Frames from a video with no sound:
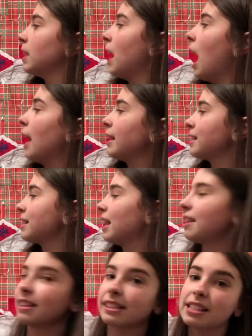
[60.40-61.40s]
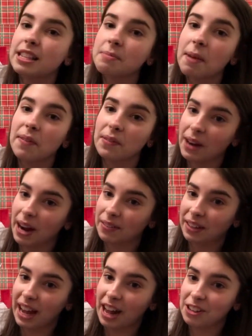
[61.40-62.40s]
Honestly, I think this is my favorite advent
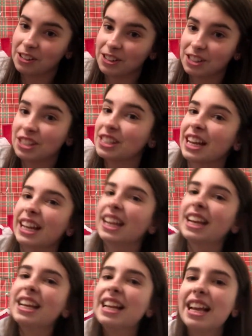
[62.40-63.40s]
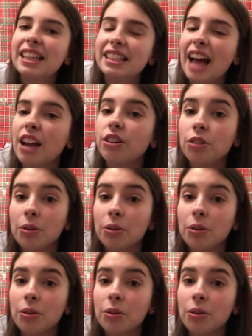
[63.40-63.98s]
calendar. She's like, I don't know